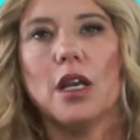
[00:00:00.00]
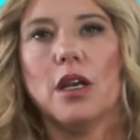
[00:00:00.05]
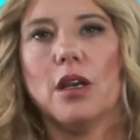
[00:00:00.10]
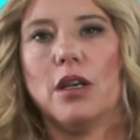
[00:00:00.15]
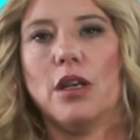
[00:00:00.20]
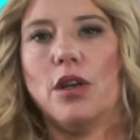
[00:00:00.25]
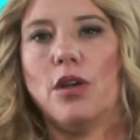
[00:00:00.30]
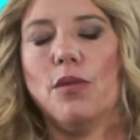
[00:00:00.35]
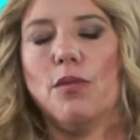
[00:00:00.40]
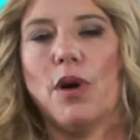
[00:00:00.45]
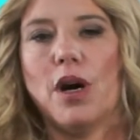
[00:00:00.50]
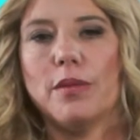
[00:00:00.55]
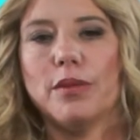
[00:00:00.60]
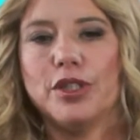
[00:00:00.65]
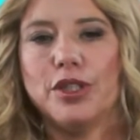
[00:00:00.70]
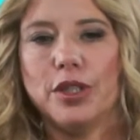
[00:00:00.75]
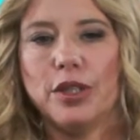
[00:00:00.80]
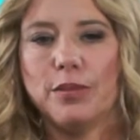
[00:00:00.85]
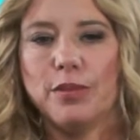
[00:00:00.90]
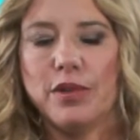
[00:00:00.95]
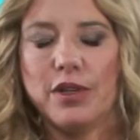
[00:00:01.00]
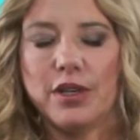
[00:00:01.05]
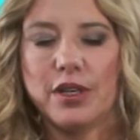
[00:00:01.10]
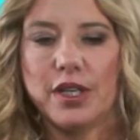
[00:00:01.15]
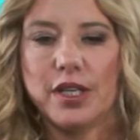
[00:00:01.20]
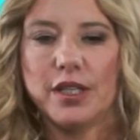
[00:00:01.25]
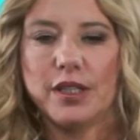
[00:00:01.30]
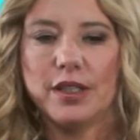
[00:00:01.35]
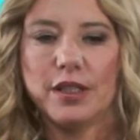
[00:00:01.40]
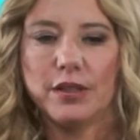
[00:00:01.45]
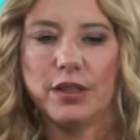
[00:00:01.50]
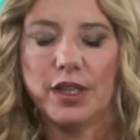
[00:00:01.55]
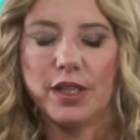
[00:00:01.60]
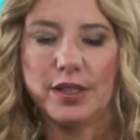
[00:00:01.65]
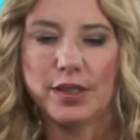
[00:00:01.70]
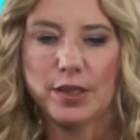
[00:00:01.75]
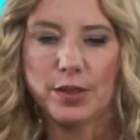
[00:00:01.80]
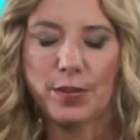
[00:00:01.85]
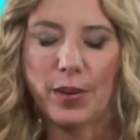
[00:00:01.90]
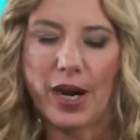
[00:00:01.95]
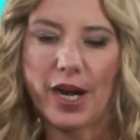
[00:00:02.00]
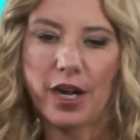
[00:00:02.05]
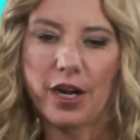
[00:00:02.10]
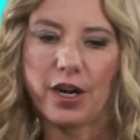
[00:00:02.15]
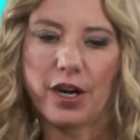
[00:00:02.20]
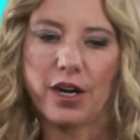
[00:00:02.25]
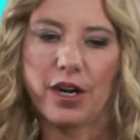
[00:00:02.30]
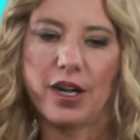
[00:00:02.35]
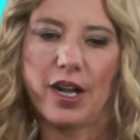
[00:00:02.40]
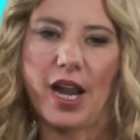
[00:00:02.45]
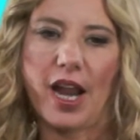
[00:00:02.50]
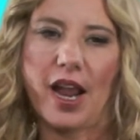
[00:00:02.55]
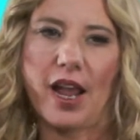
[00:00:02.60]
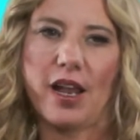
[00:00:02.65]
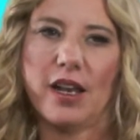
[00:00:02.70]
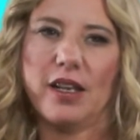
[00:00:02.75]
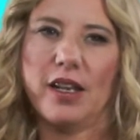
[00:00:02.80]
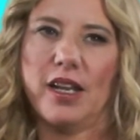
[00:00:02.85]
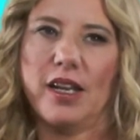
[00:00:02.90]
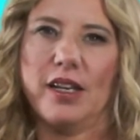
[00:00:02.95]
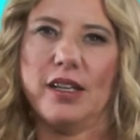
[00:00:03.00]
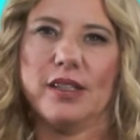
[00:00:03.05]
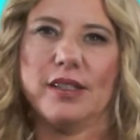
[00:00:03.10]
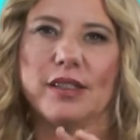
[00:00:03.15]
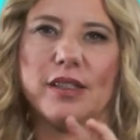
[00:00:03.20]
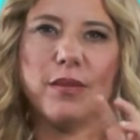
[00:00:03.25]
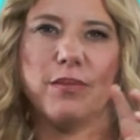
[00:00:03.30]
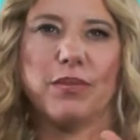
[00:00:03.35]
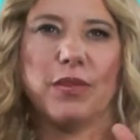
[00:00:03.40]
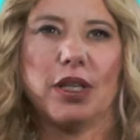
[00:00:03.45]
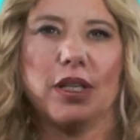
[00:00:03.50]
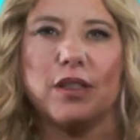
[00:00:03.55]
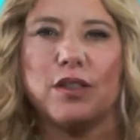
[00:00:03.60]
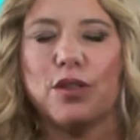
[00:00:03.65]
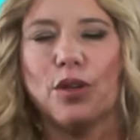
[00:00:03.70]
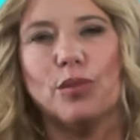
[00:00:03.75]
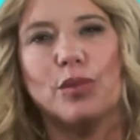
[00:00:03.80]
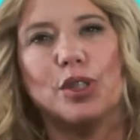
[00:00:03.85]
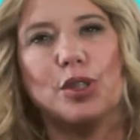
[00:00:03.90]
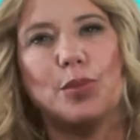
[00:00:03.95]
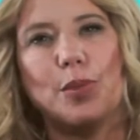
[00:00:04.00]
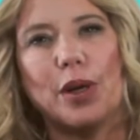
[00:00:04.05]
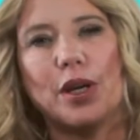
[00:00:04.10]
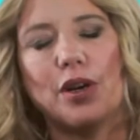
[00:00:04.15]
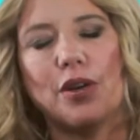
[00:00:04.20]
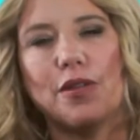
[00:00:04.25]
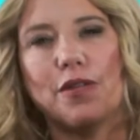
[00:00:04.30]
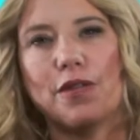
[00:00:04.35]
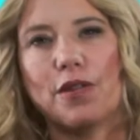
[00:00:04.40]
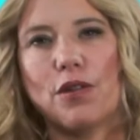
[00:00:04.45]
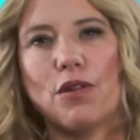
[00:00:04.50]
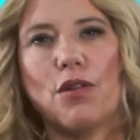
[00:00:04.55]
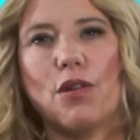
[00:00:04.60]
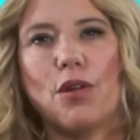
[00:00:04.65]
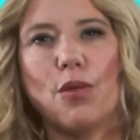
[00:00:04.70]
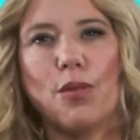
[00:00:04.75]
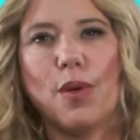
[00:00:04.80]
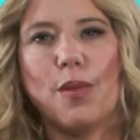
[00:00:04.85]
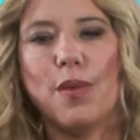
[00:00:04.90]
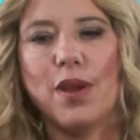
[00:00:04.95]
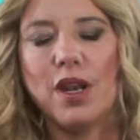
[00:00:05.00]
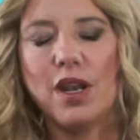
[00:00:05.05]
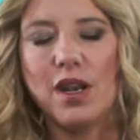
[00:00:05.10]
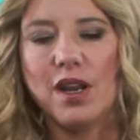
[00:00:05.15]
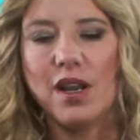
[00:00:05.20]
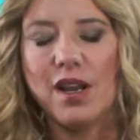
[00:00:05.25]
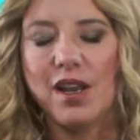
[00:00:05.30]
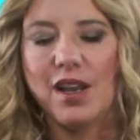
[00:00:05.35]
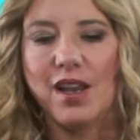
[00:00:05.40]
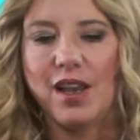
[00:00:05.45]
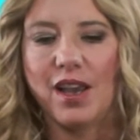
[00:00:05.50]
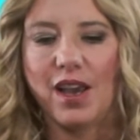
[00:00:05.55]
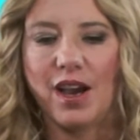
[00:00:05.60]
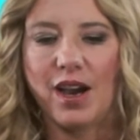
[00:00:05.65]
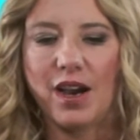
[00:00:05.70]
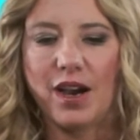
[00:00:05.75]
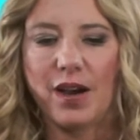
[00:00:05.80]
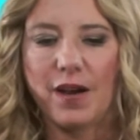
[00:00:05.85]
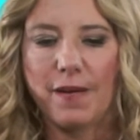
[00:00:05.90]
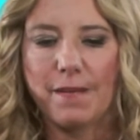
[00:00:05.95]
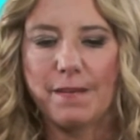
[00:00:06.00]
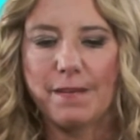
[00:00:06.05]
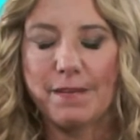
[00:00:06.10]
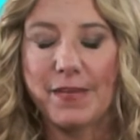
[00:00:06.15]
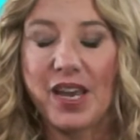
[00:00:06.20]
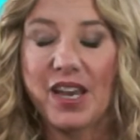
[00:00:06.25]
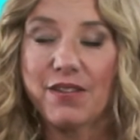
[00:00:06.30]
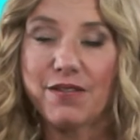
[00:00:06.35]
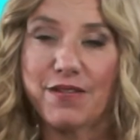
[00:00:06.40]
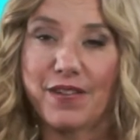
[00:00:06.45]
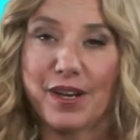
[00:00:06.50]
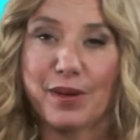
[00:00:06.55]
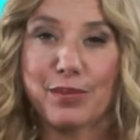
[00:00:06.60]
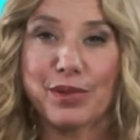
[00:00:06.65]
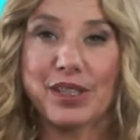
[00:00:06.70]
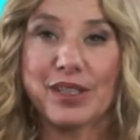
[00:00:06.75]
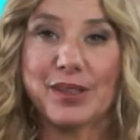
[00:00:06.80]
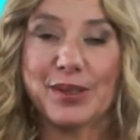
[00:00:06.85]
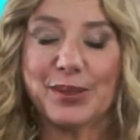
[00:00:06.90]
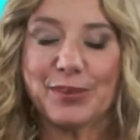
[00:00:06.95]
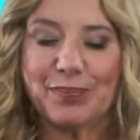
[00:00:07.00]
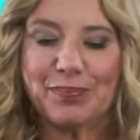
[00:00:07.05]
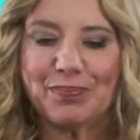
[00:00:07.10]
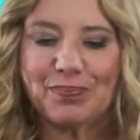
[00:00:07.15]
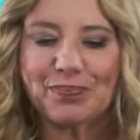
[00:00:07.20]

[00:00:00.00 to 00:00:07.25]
you know, Mama Jamira inspired, and that is something so much bigger for all women and families.